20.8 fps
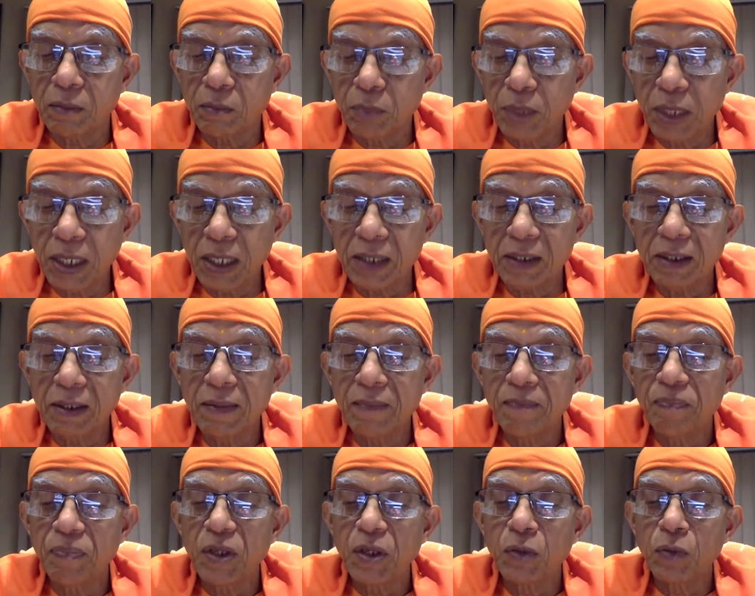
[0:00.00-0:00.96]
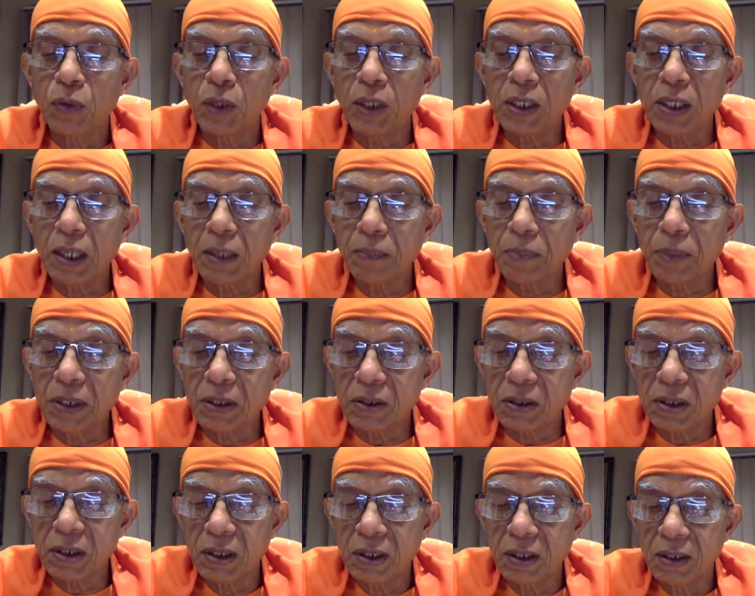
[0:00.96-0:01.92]
But what
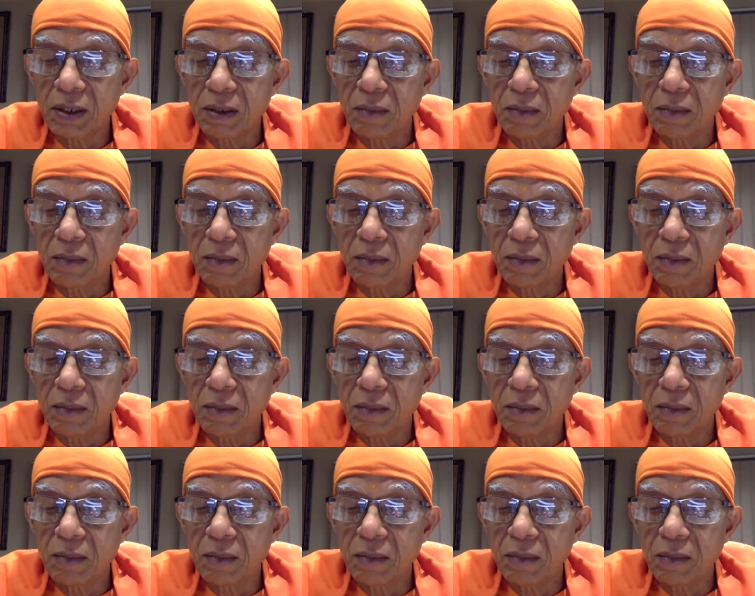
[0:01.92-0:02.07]
happens?